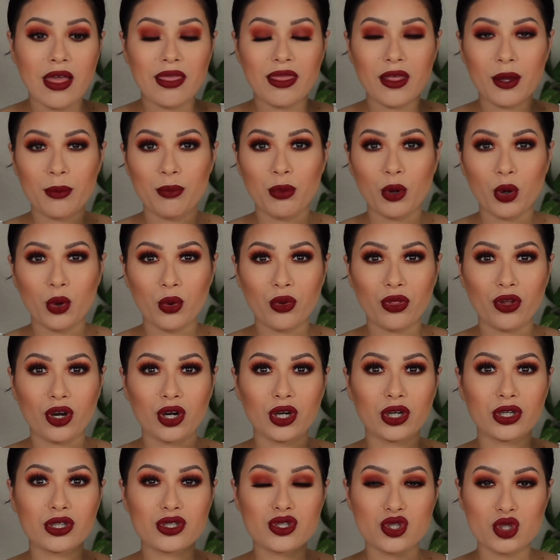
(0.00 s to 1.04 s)
They both
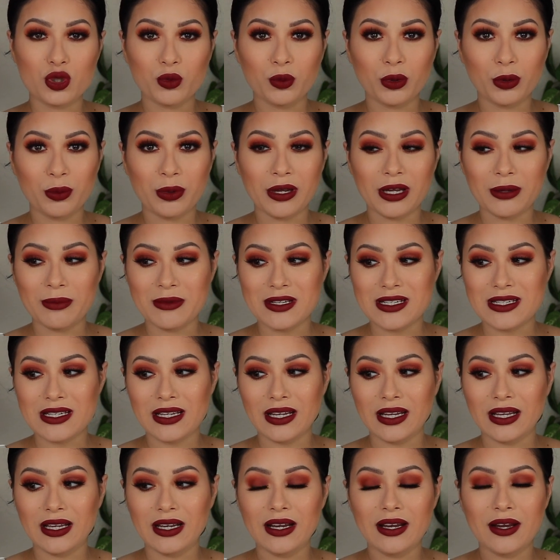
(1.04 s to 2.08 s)
are super
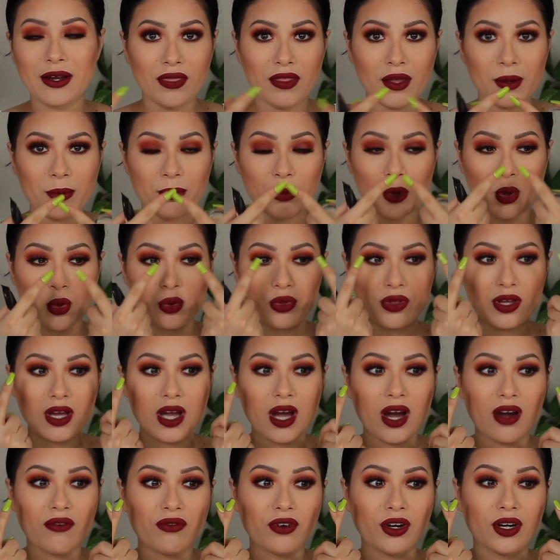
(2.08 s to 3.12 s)
pigmented. They both
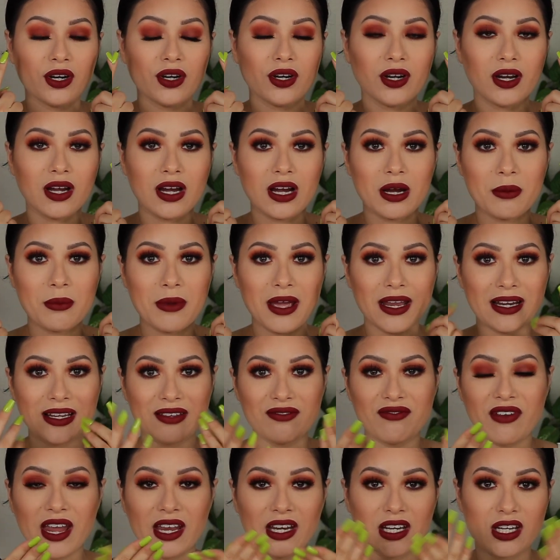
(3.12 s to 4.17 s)
cover
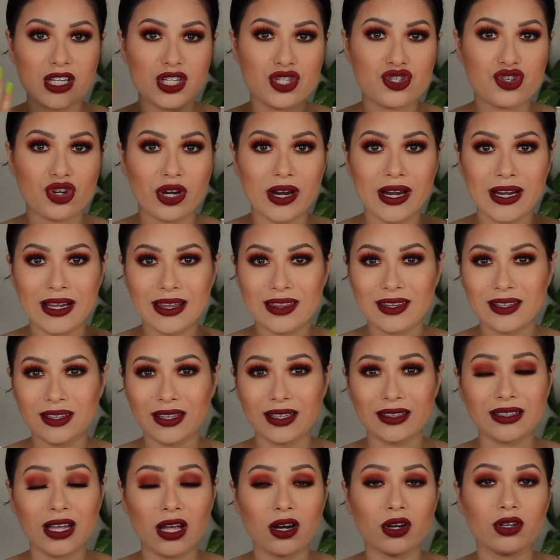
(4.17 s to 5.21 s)
any veinage or anything
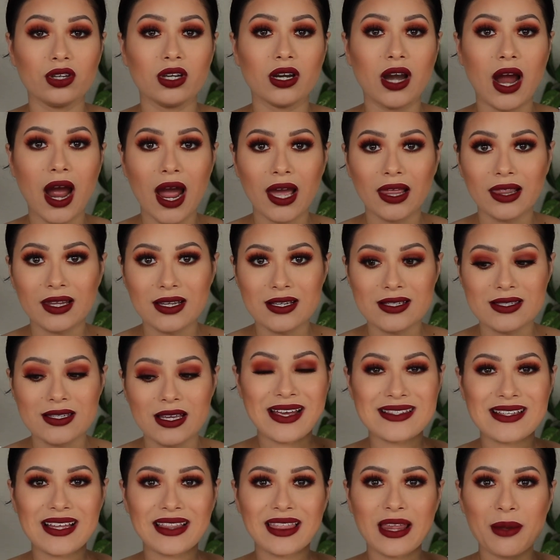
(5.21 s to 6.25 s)
like that on your eyelids.
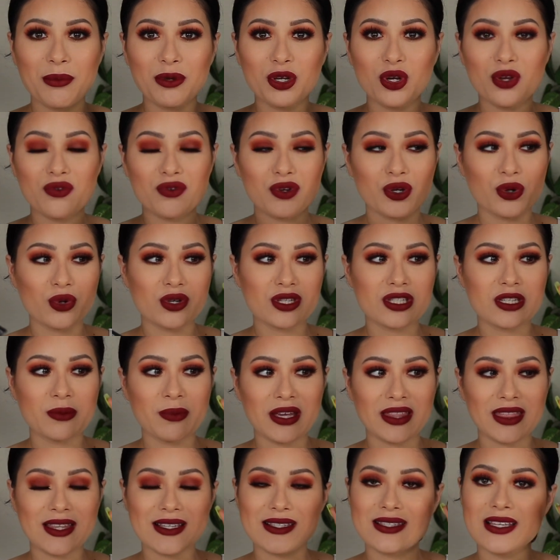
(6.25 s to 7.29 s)
Guys, let me know if you're going to
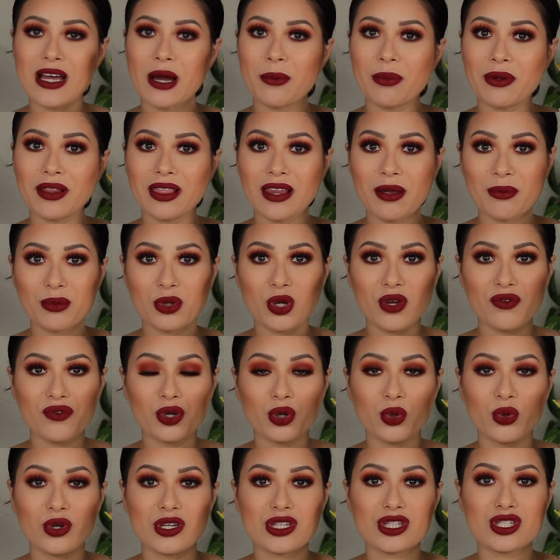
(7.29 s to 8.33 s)
pick this up. Let me know if
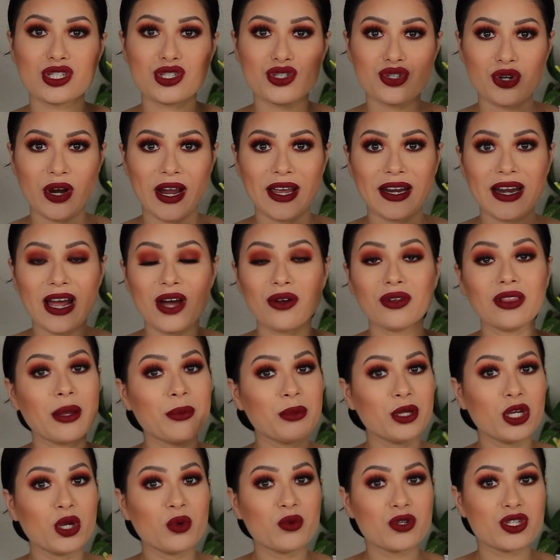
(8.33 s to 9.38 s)
you're going to try it out. Let
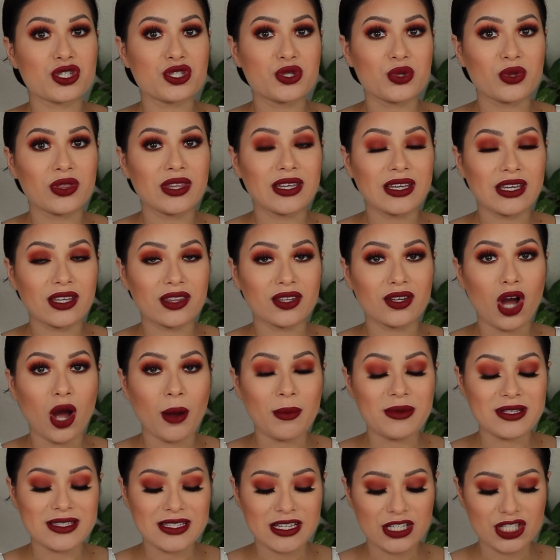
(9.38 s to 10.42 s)
me know what you think in the
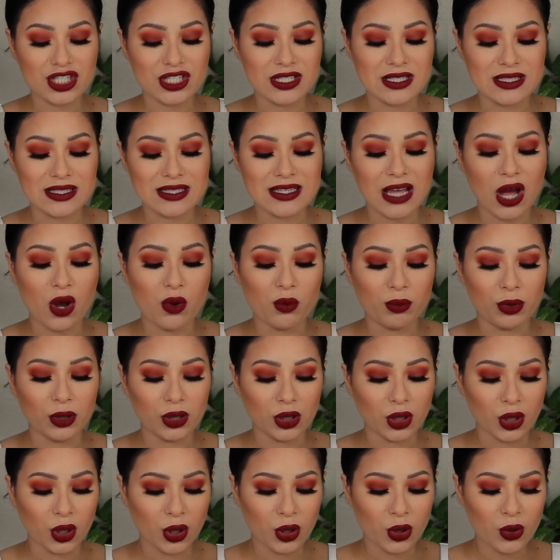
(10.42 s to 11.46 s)
comment section down
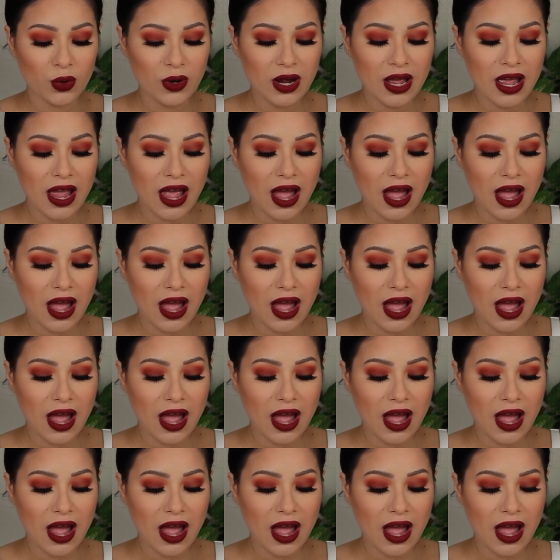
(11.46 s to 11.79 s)
below.